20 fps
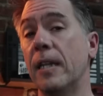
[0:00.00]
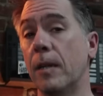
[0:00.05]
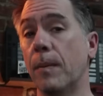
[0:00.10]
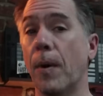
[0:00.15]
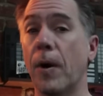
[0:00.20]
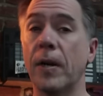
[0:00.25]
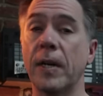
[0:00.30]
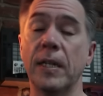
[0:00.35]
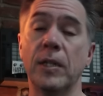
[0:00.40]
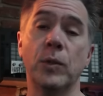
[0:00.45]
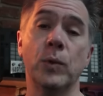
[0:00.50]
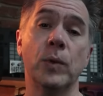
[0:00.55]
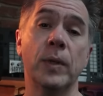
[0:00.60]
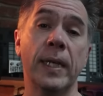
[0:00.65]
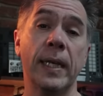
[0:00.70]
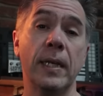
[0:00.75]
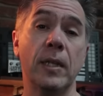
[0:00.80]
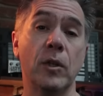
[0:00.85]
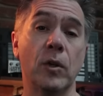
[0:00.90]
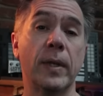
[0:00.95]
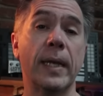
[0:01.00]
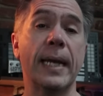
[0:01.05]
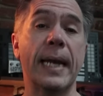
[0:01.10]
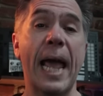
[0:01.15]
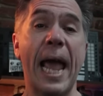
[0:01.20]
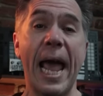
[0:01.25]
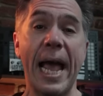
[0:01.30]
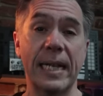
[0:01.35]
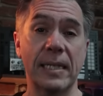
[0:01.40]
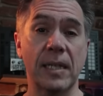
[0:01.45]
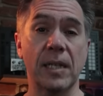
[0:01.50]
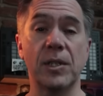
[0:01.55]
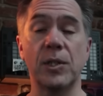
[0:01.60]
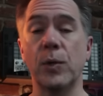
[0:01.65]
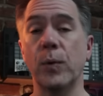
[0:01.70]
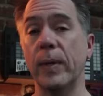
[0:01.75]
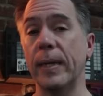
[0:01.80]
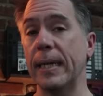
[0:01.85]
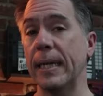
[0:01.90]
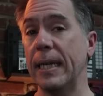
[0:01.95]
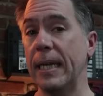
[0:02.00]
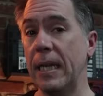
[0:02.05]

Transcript: In the marketing toolkit, you'll get access to an